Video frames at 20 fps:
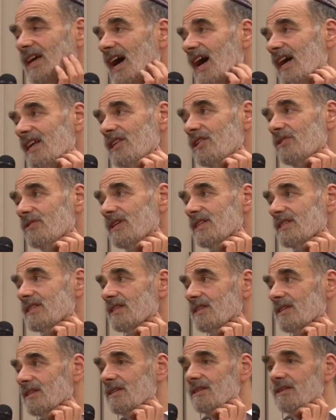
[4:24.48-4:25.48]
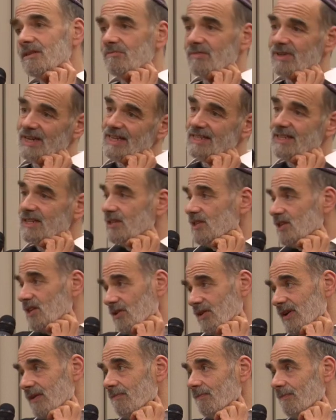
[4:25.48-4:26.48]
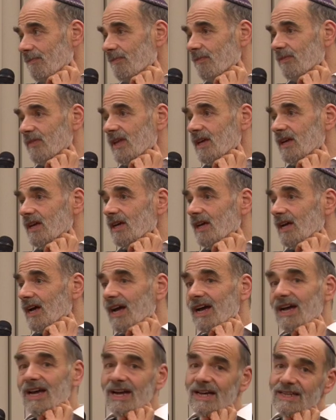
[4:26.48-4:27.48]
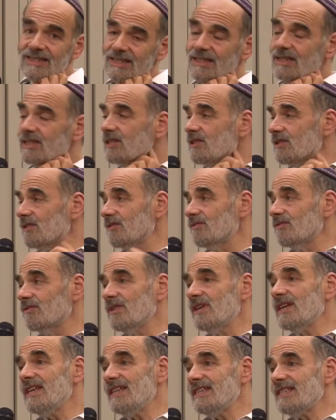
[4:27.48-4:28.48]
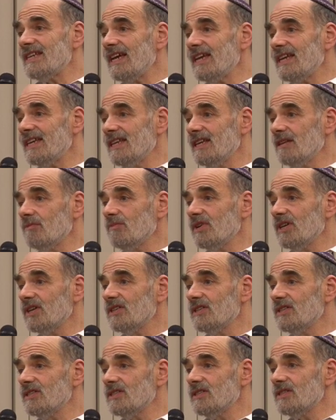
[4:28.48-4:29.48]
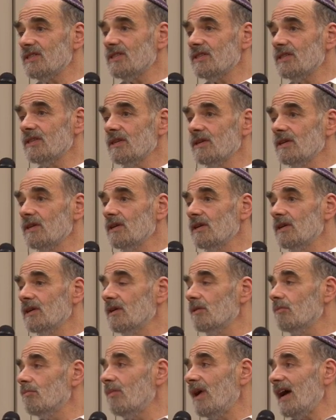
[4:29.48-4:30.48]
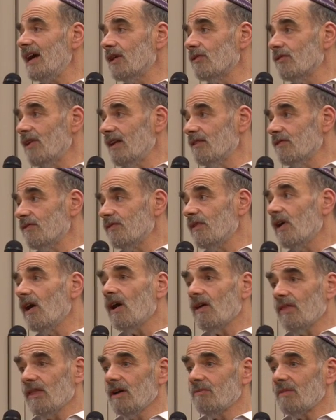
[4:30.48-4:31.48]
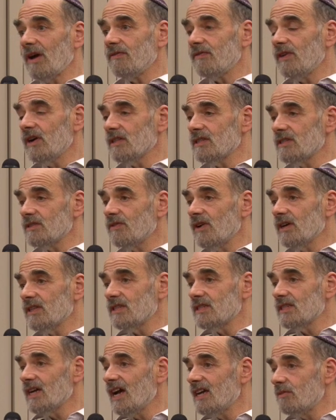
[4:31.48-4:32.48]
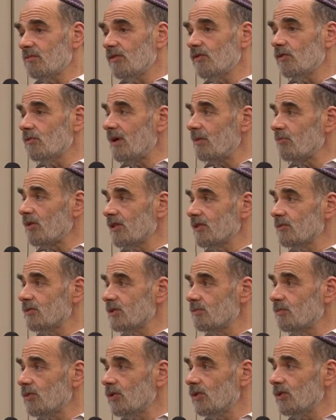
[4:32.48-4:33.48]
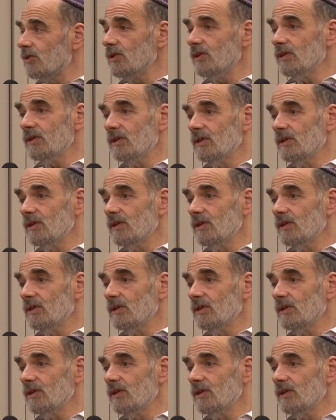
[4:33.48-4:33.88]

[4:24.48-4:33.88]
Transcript: I knew it, but I didn't know it. I didn't really take it in because my grandfather, my father's father, died before my brother was born,